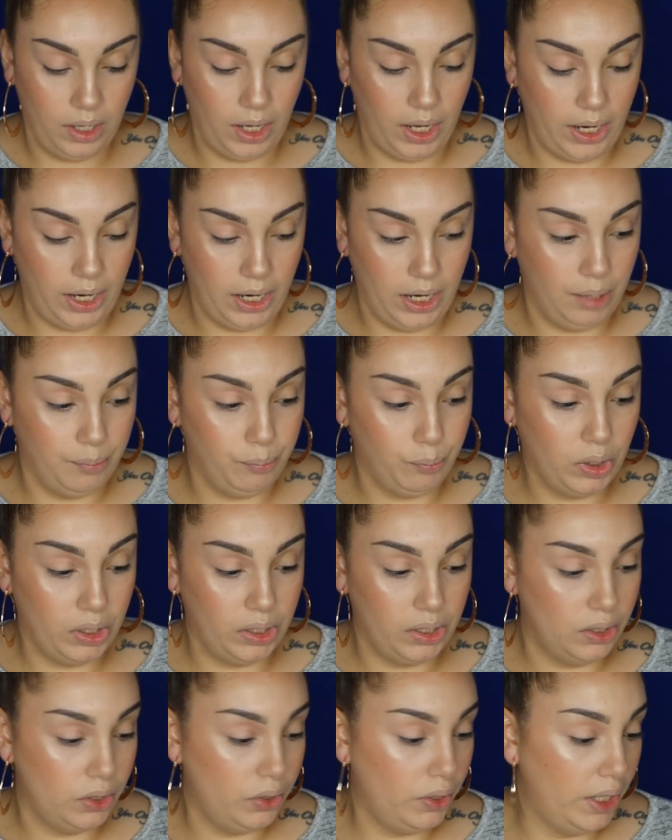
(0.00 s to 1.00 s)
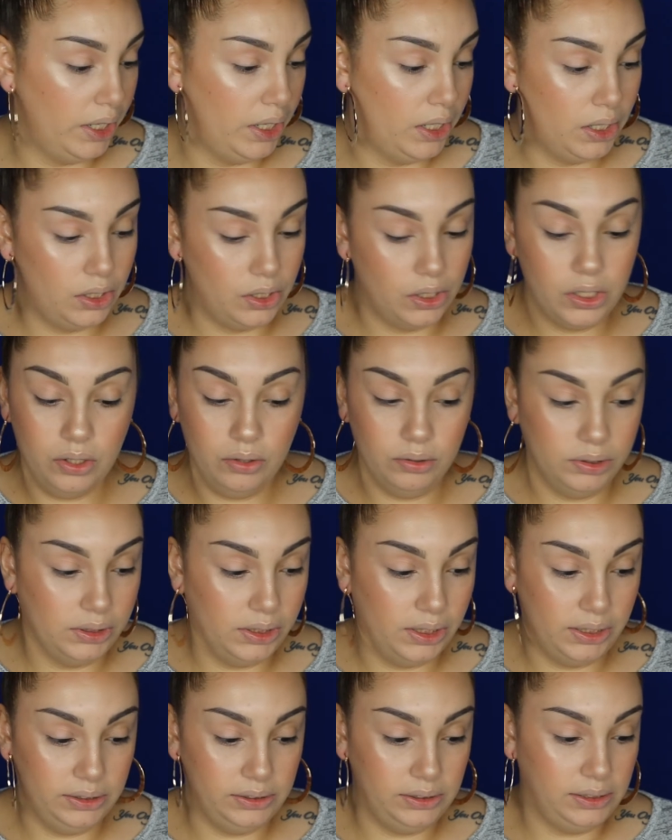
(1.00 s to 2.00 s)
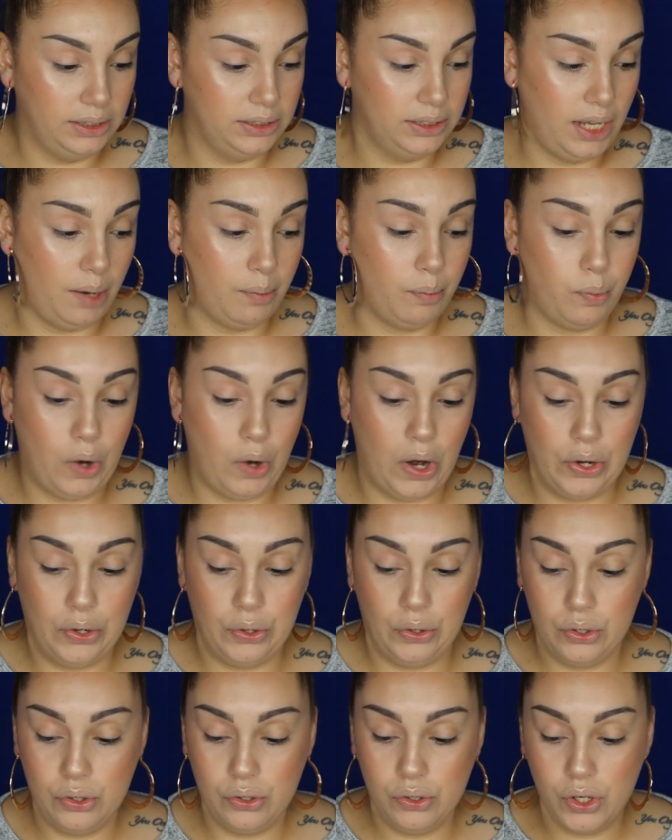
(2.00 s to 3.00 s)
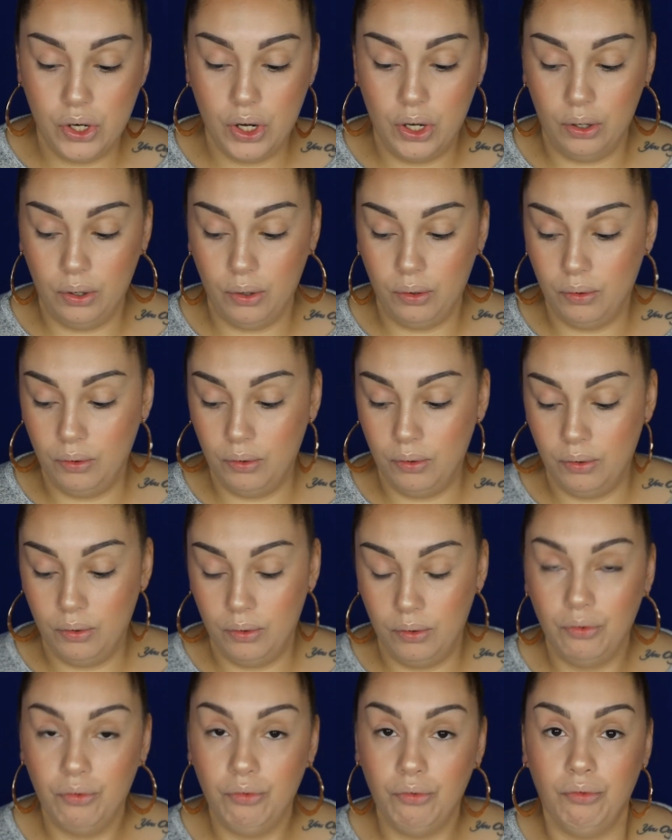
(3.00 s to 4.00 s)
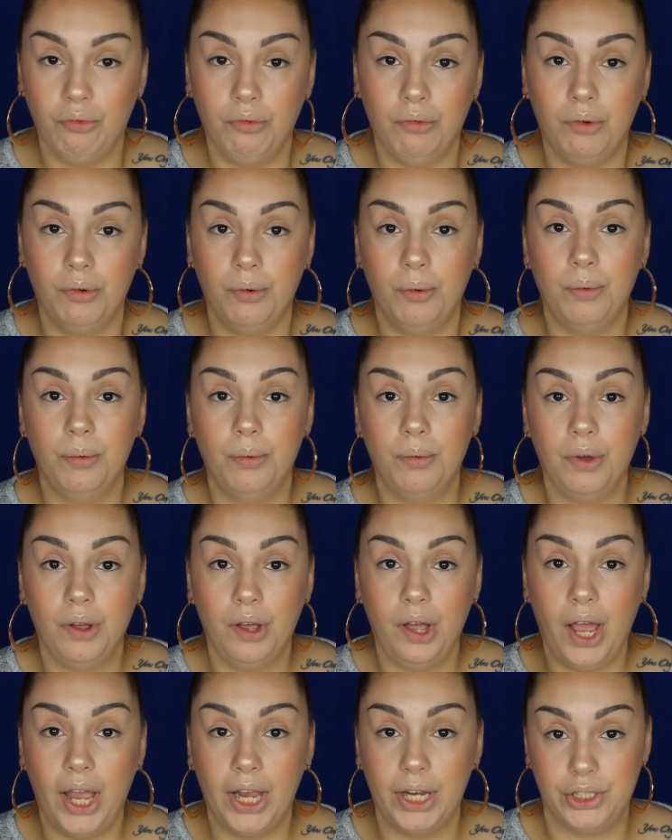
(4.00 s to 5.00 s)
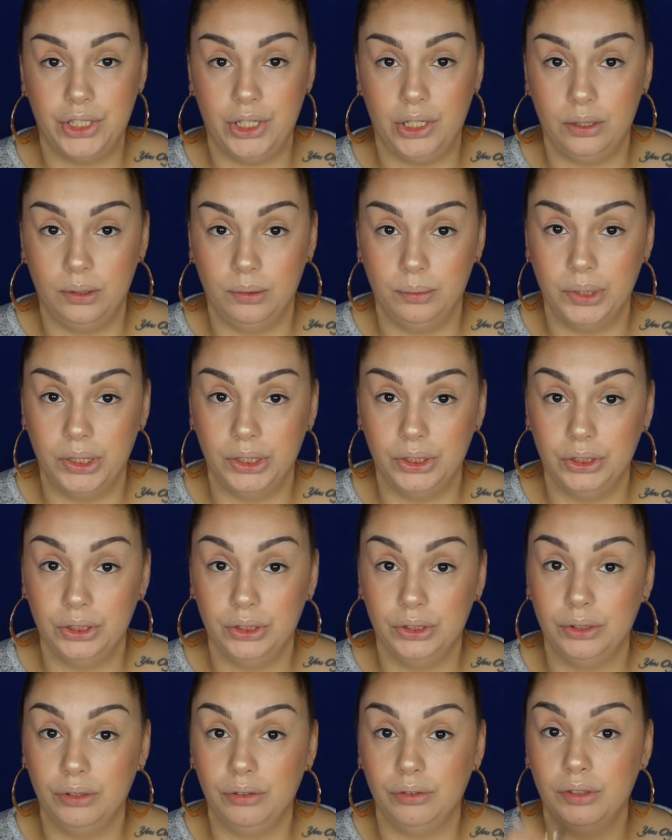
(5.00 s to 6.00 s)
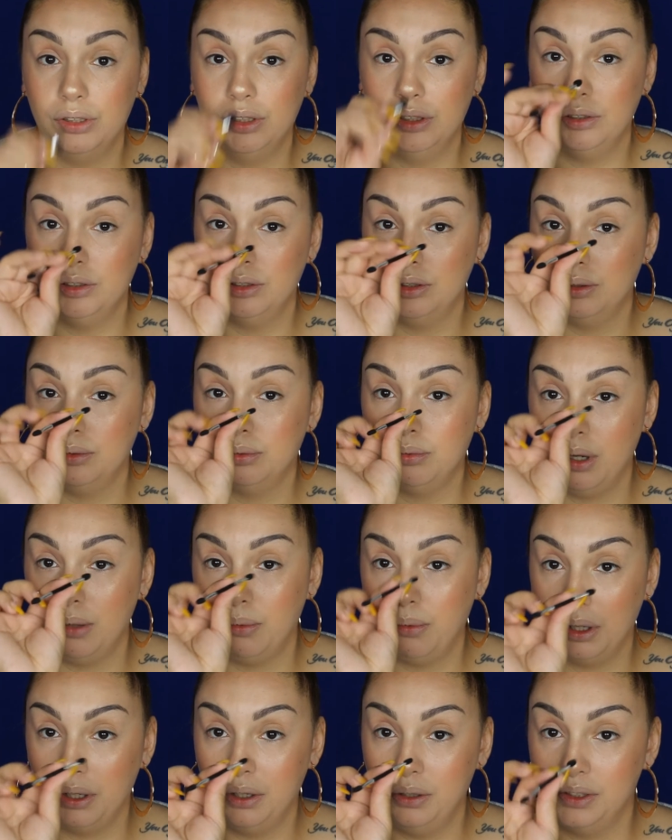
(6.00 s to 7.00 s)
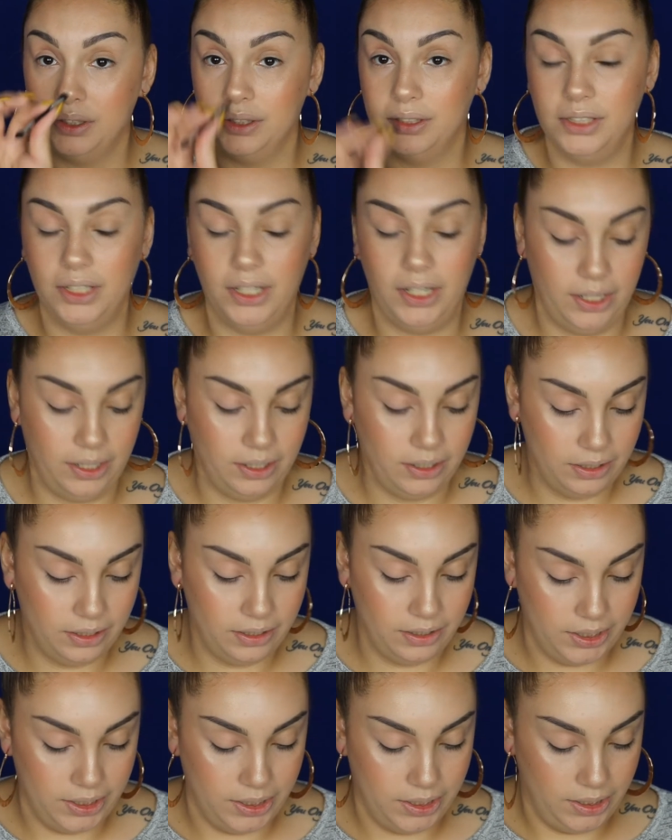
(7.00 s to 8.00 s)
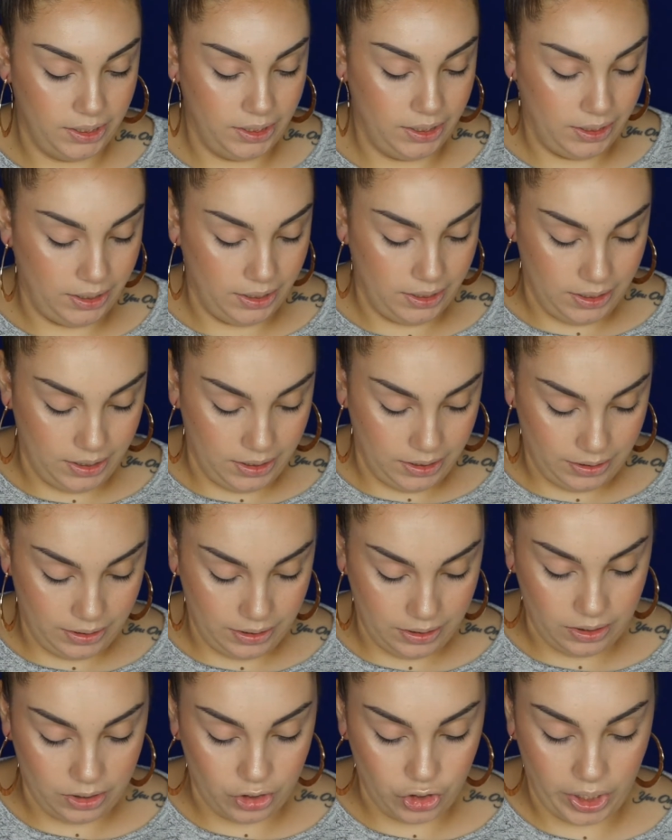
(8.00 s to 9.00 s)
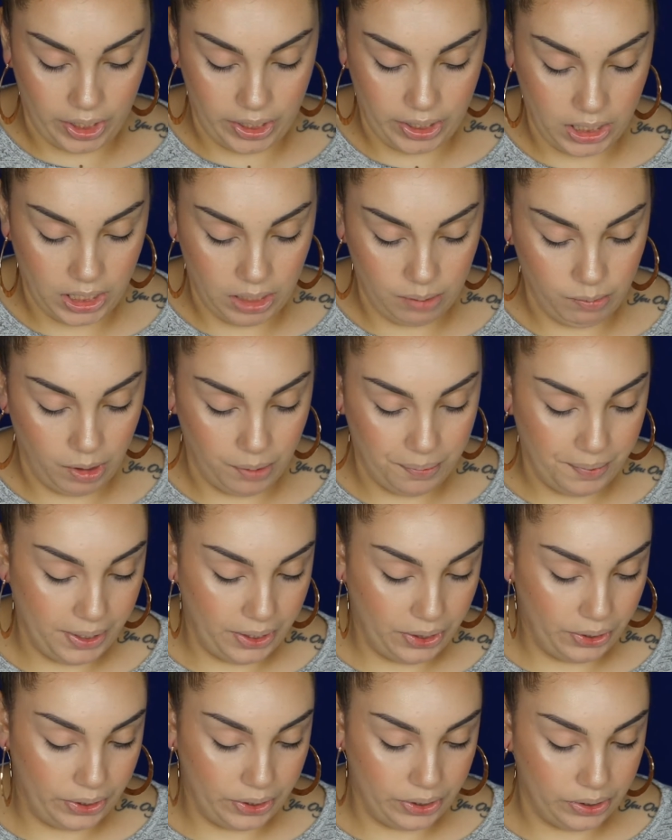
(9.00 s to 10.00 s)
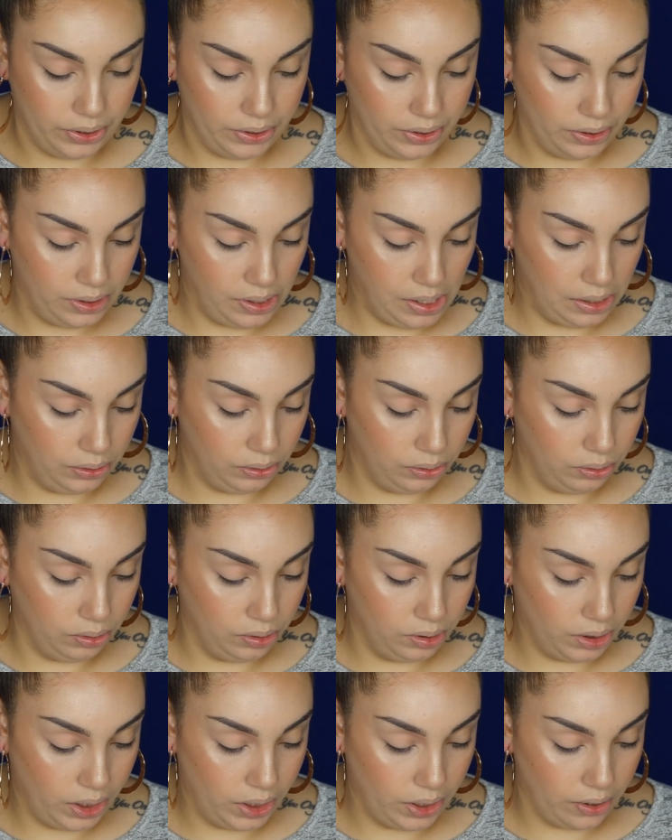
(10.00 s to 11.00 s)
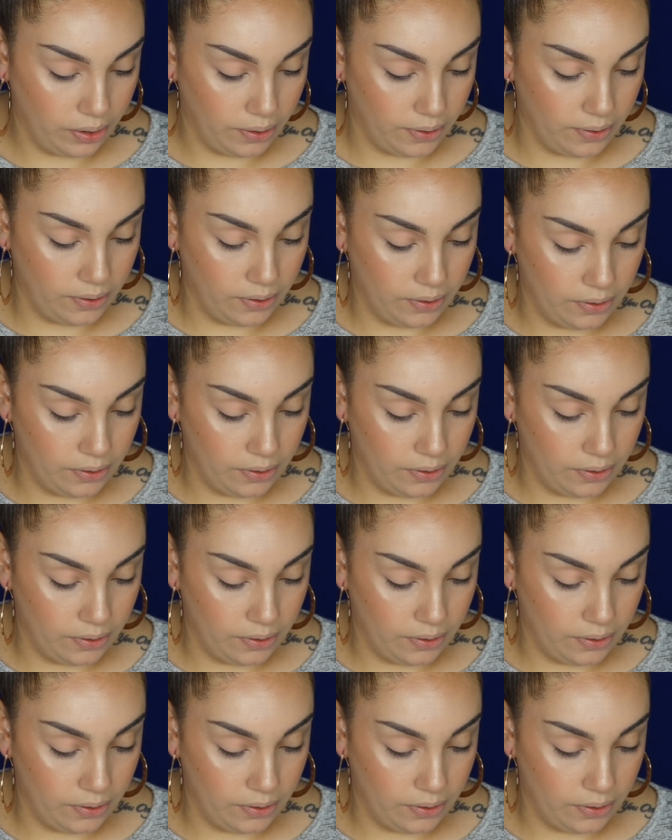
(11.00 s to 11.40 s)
I'm gonna try to use this because I brought no eyeshadow brushes. So this is what we're using today. Try to come up with a look here.